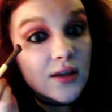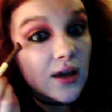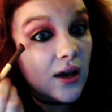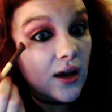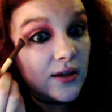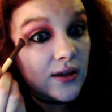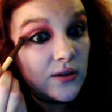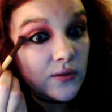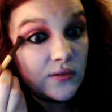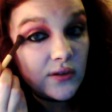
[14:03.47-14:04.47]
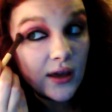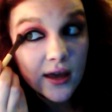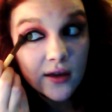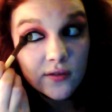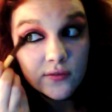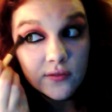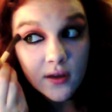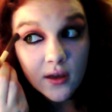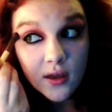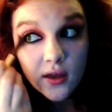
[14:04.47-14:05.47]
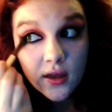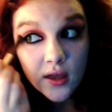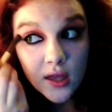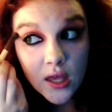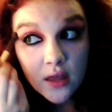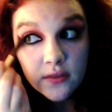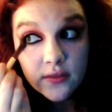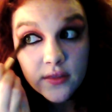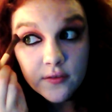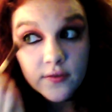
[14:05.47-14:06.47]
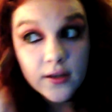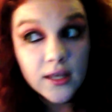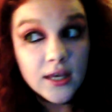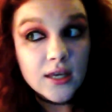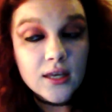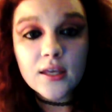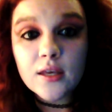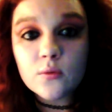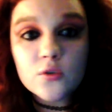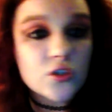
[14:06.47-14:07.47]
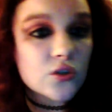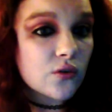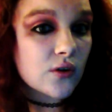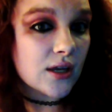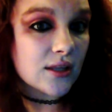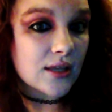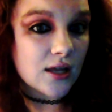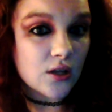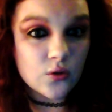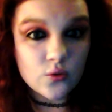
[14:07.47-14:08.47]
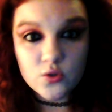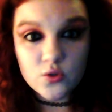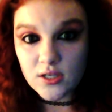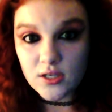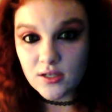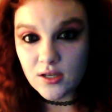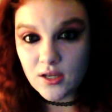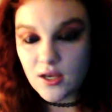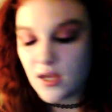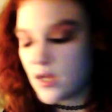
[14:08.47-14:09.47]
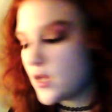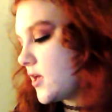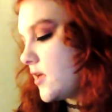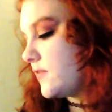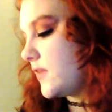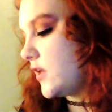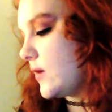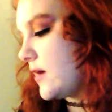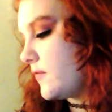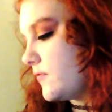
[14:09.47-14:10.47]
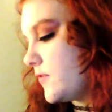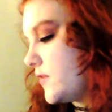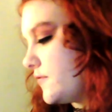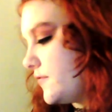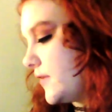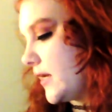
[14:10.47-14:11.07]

I don't have the flick. It will just create that illusion that you have the flick.